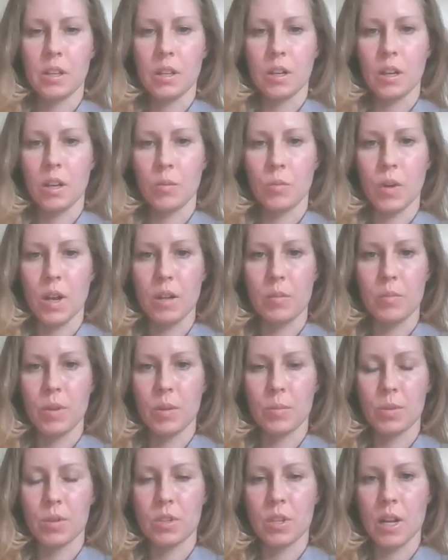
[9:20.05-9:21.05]
a wet
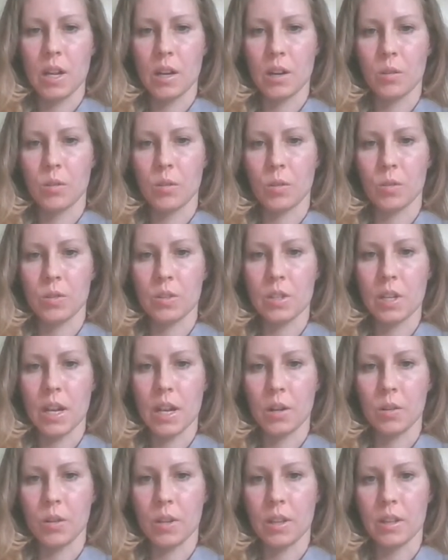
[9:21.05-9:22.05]
paper towel or
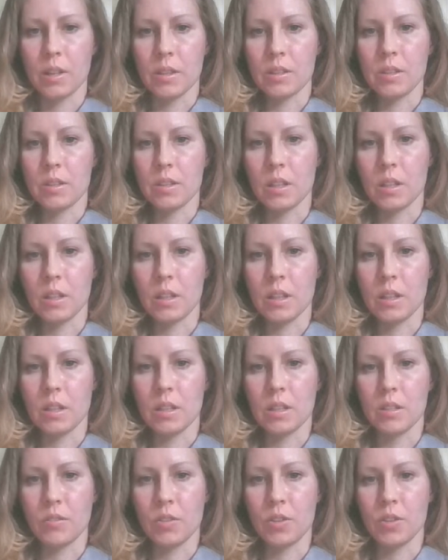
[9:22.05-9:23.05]
towel on this to clean this
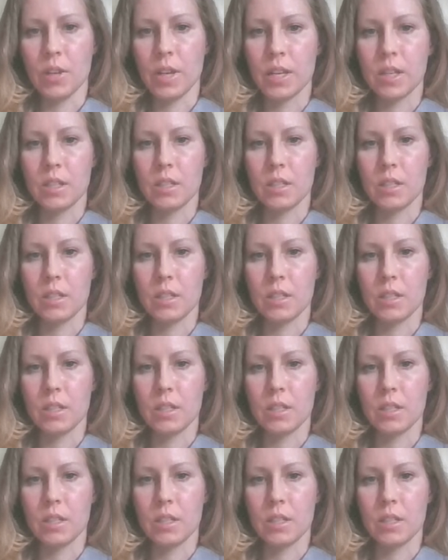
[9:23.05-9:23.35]
if you needed